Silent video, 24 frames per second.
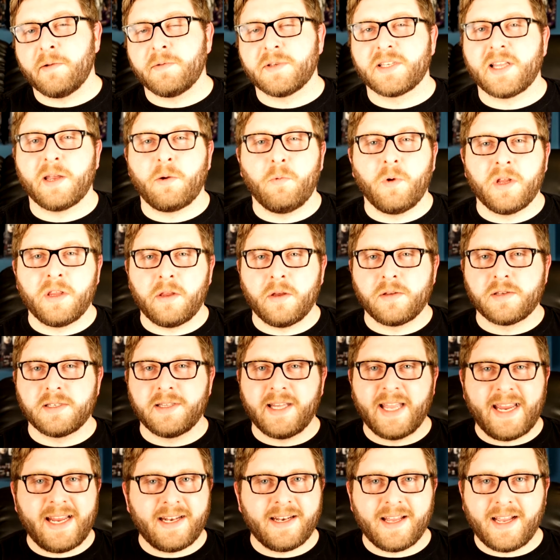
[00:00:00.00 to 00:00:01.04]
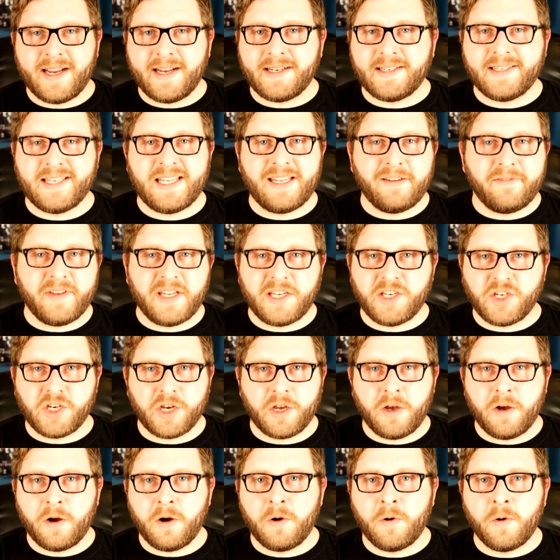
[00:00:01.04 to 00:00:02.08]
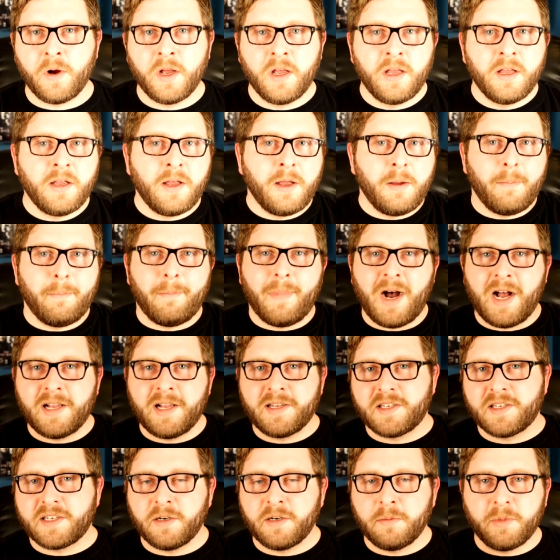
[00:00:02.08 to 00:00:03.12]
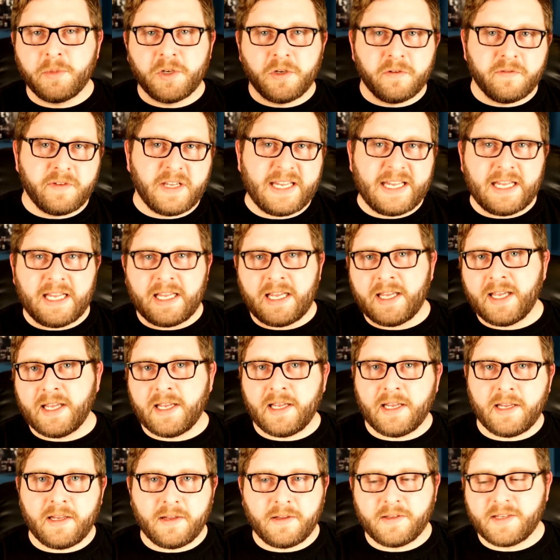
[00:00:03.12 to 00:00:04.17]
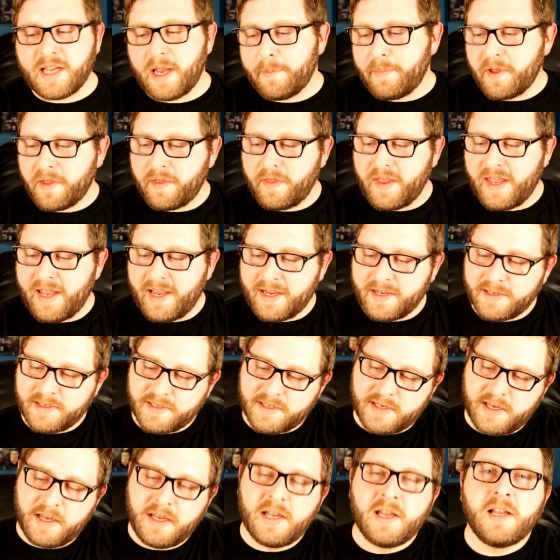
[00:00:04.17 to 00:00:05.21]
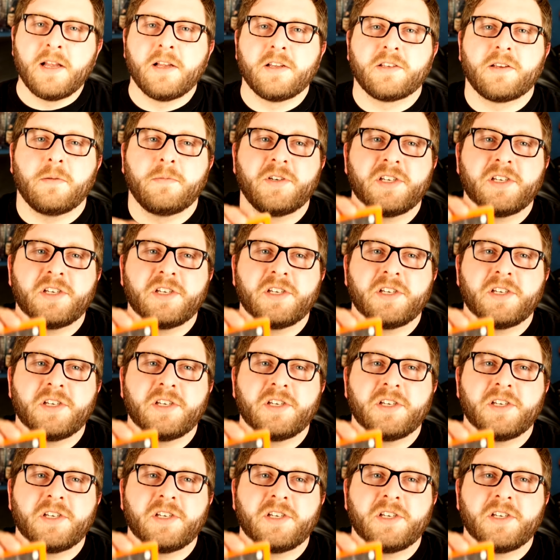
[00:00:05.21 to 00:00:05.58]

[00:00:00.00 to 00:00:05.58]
It was like one of those late night TV show monster movie type of things. So I'm